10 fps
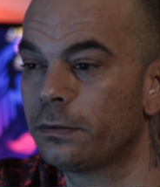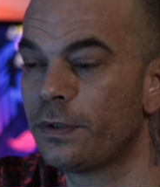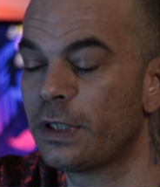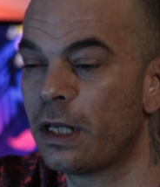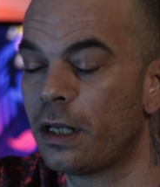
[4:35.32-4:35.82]

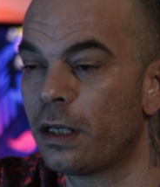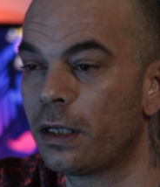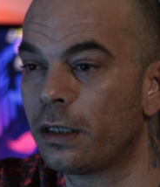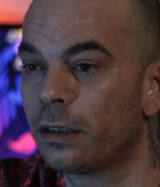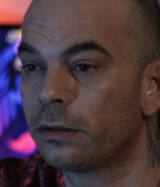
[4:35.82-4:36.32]
And
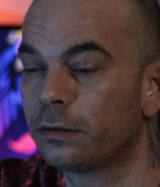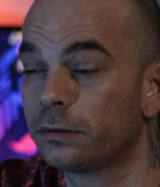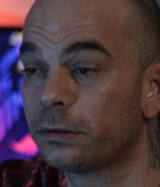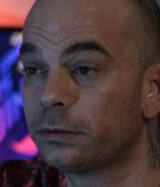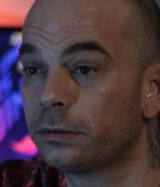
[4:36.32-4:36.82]

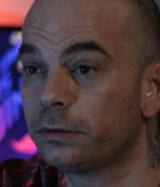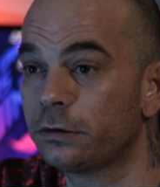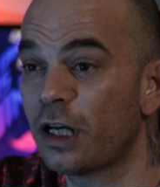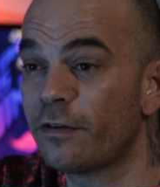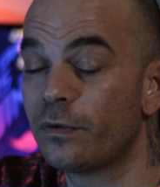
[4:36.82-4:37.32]

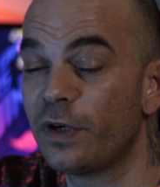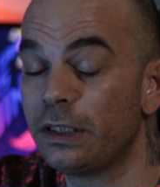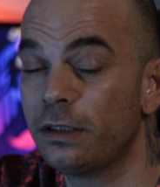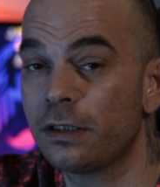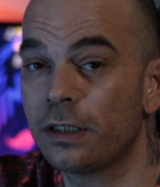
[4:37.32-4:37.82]
halfway
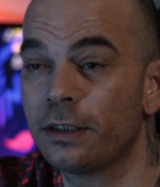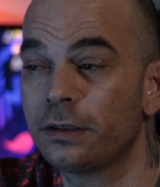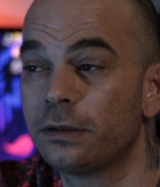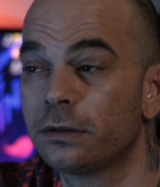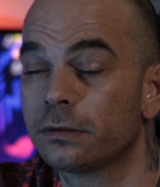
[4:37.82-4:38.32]

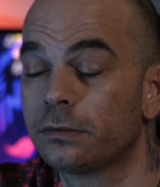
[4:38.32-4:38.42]
distance,